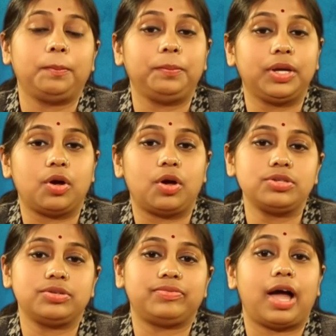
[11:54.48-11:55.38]

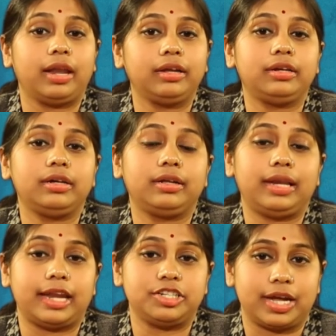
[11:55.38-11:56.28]
because of unclear
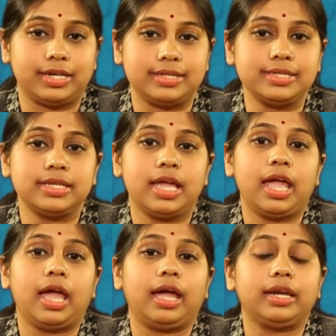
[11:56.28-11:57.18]
land titles
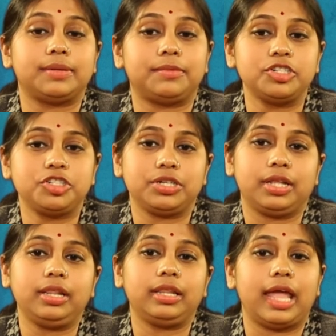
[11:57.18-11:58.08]
and
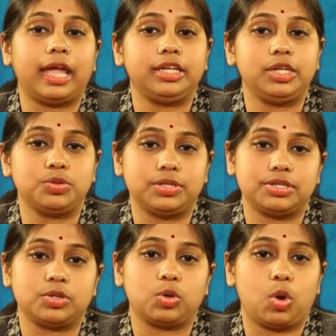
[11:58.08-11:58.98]
commercial land
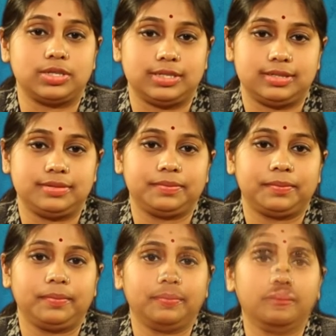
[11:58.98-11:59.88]
uses clauses.
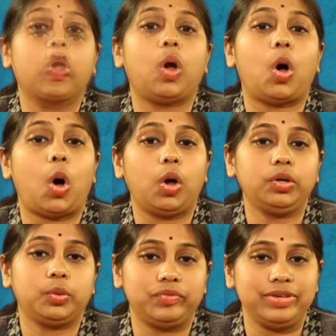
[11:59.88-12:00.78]

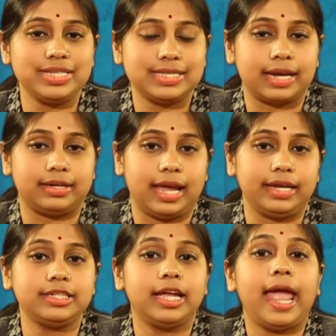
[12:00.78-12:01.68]
Although
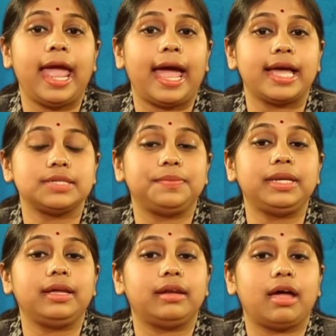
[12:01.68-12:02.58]
V-satellite has
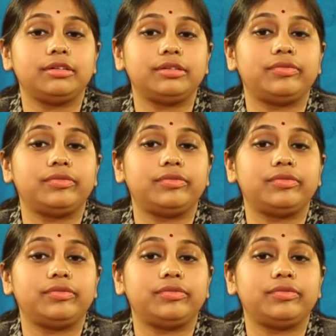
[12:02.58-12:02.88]
been another